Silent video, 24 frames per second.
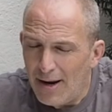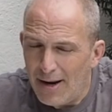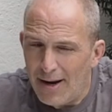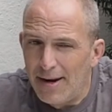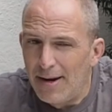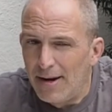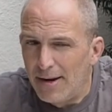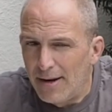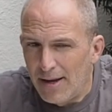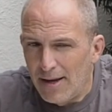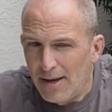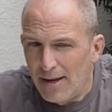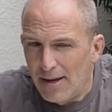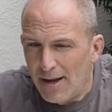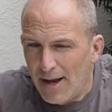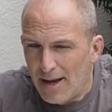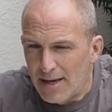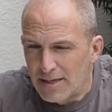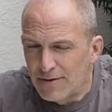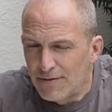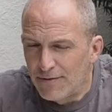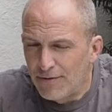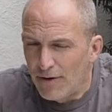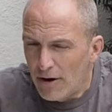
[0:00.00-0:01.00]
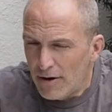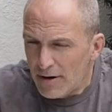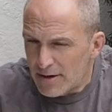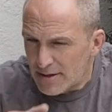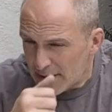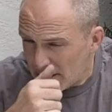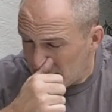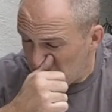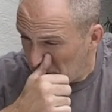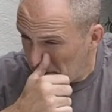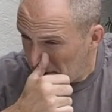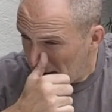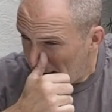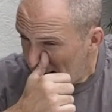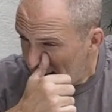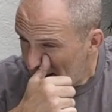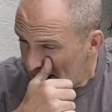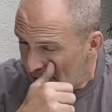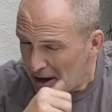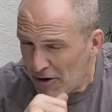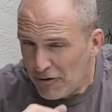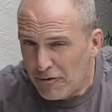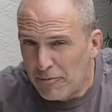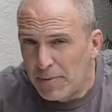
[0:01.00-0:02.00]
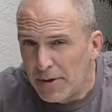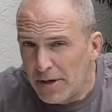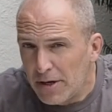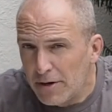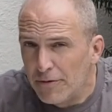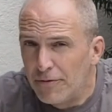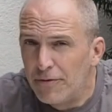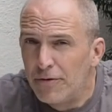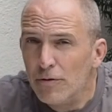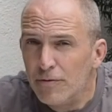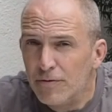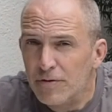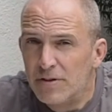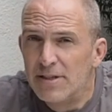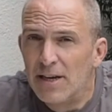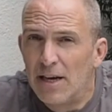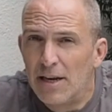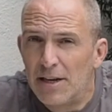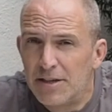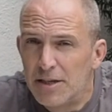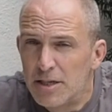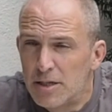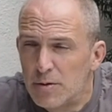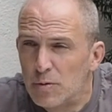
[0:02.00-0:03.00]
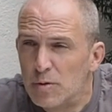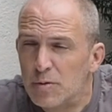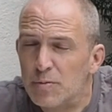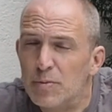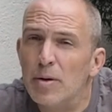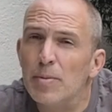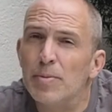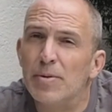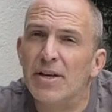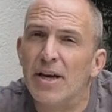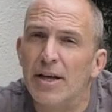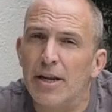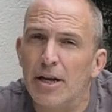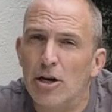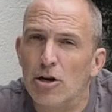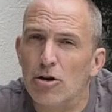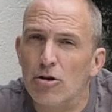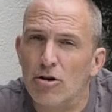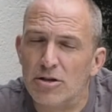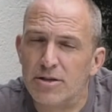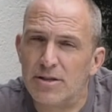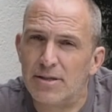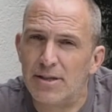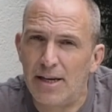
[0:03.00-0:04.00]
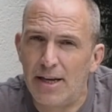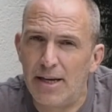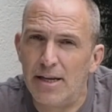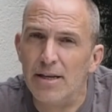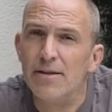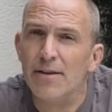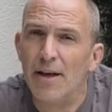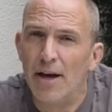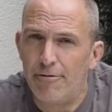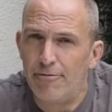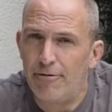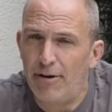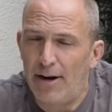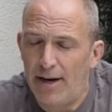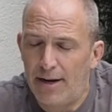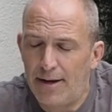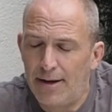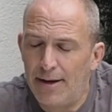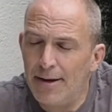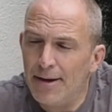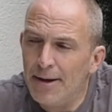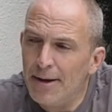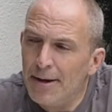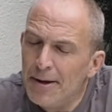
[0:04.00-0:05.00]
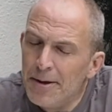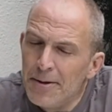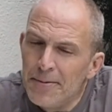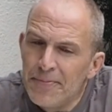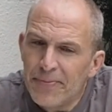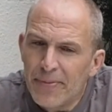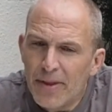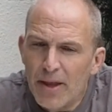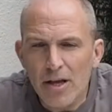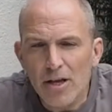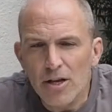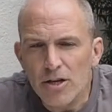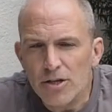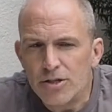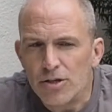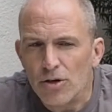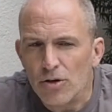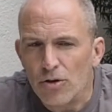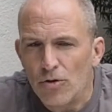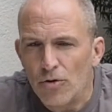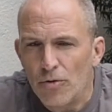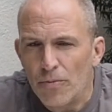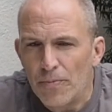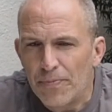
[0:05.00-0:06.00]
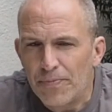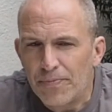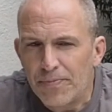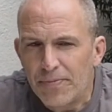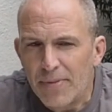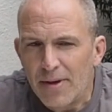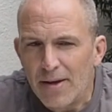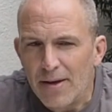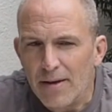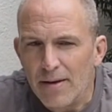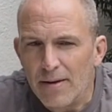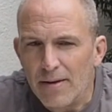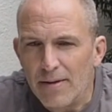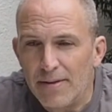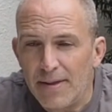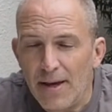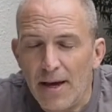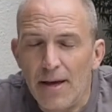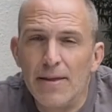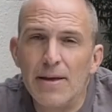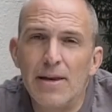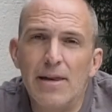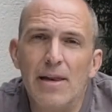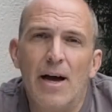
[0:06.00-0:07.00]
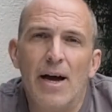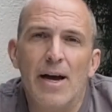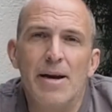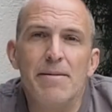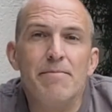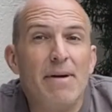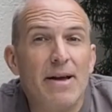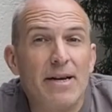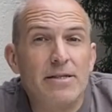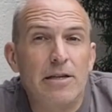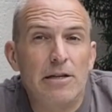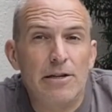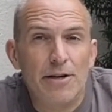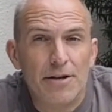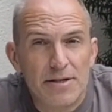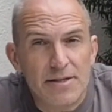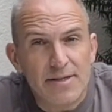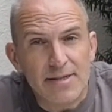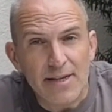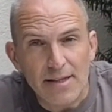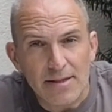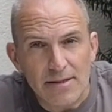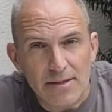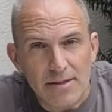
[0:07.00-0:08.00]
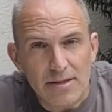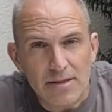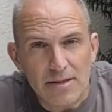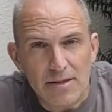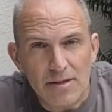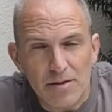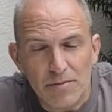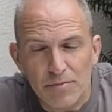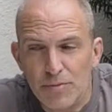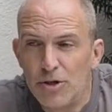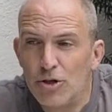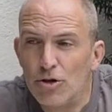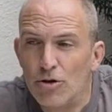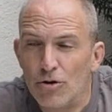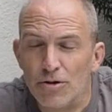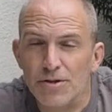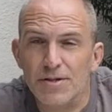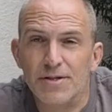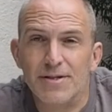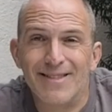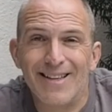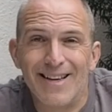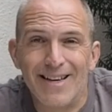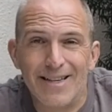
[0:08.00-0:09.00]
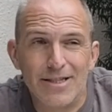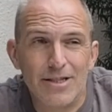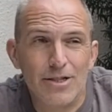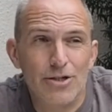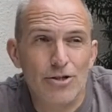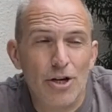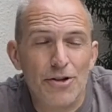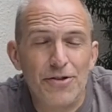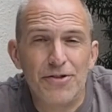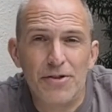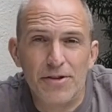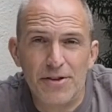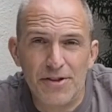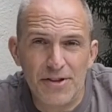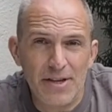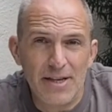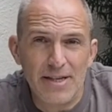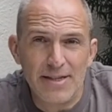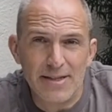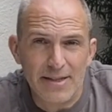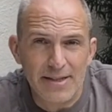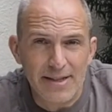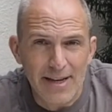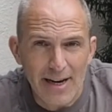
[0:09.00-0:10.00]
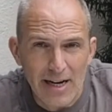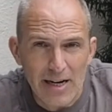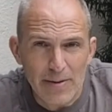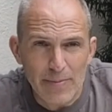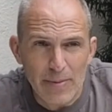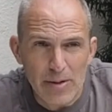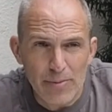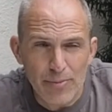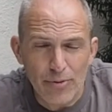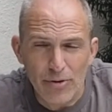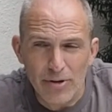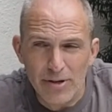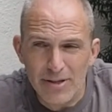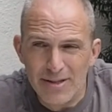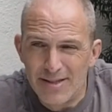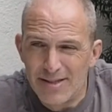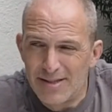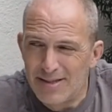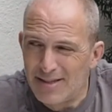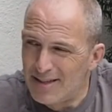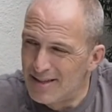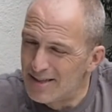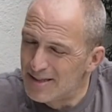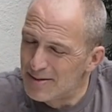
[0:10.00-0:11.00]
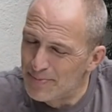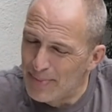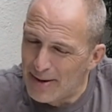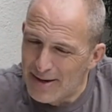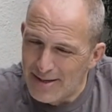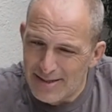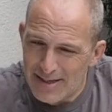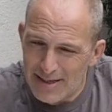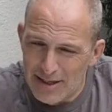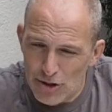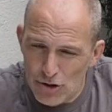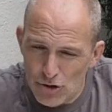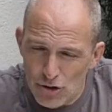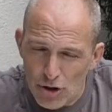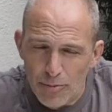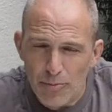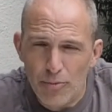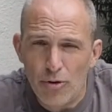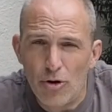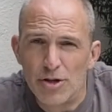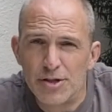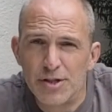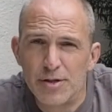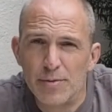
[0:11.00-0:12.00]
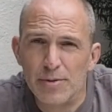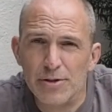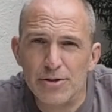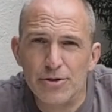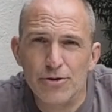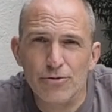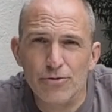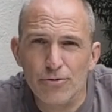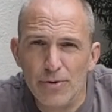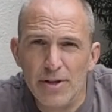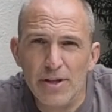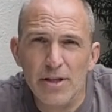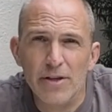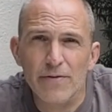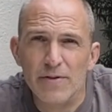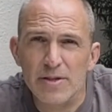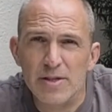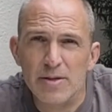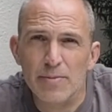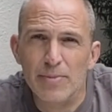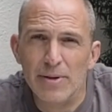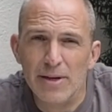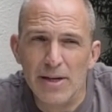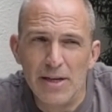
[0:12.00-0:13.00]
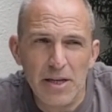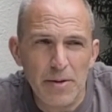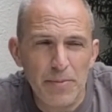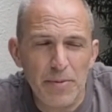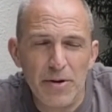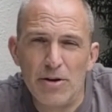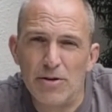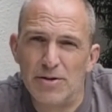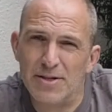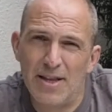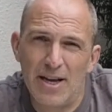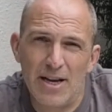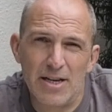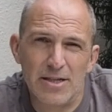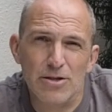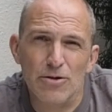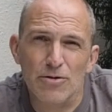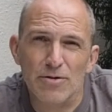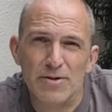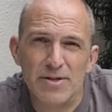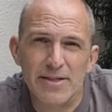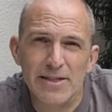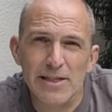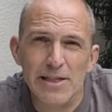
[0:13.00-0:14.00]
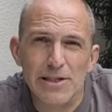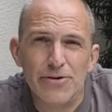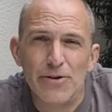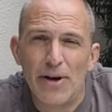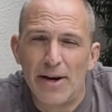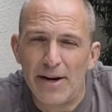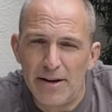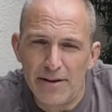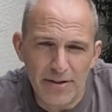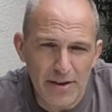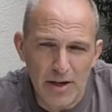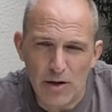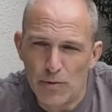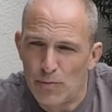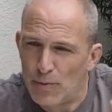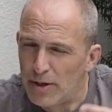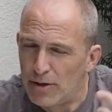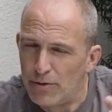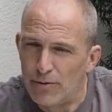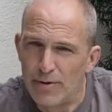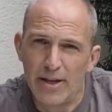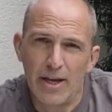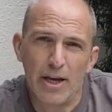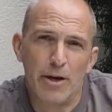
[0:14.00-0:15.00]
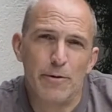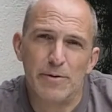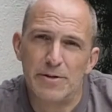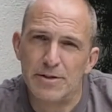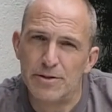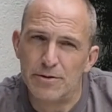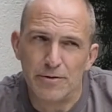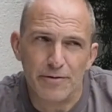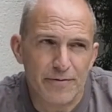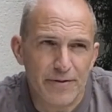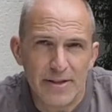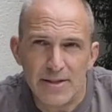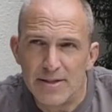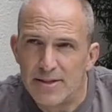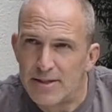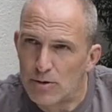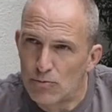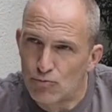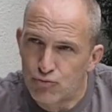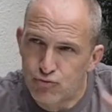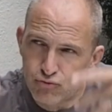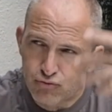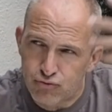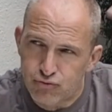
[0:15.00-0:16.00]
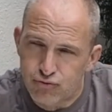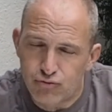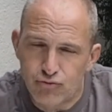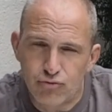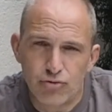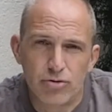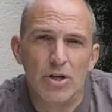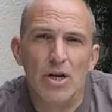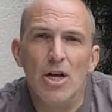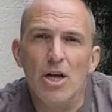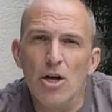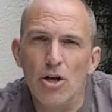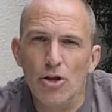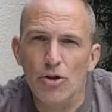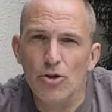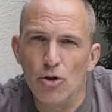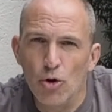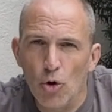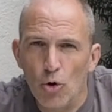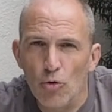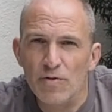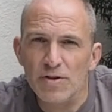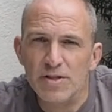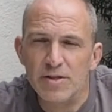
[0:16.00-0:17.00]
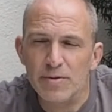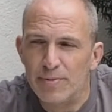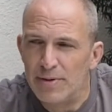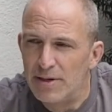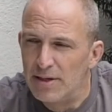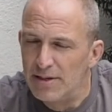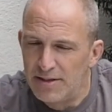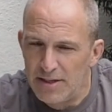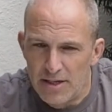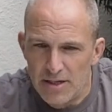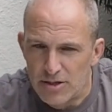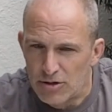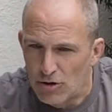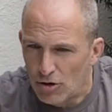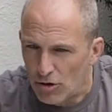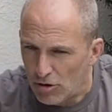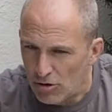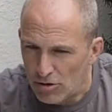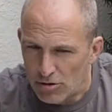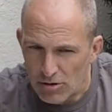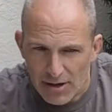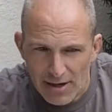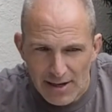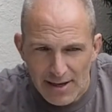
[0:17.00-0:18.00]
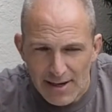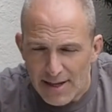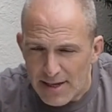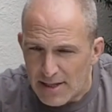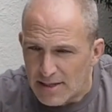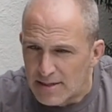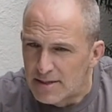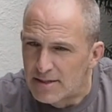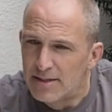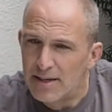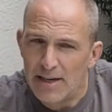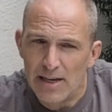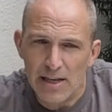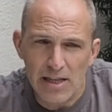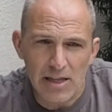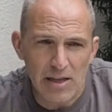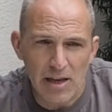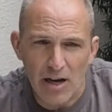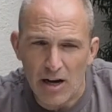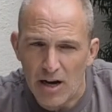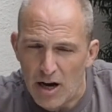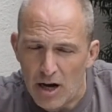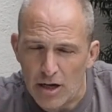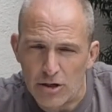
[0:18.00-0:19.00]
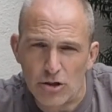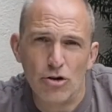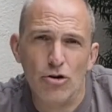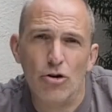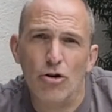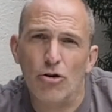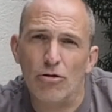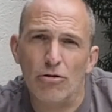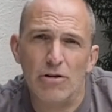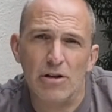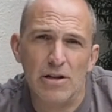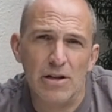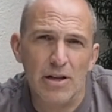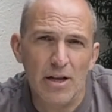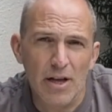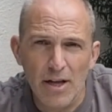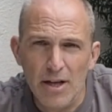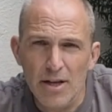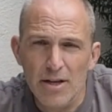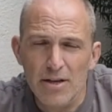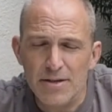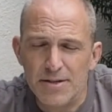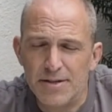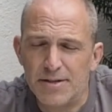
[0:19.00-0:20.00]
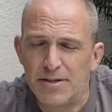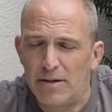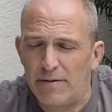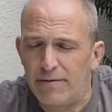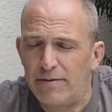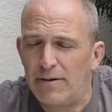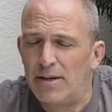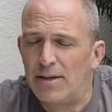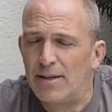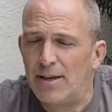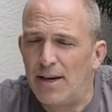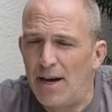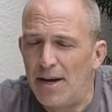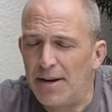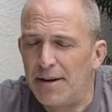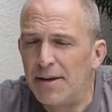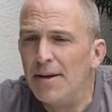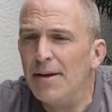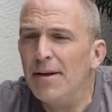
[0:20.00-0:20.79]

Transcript: And as far as I know, there have been a few fatalities with people getting lost in that wreck. So there the line makes a lot of sense, because there's not these entanglement points. It's basically not possible to ruin the visibility because there's no silt or anything where you kick with your fins and no visibility. It's all clean steel, hard coral, stuff like that.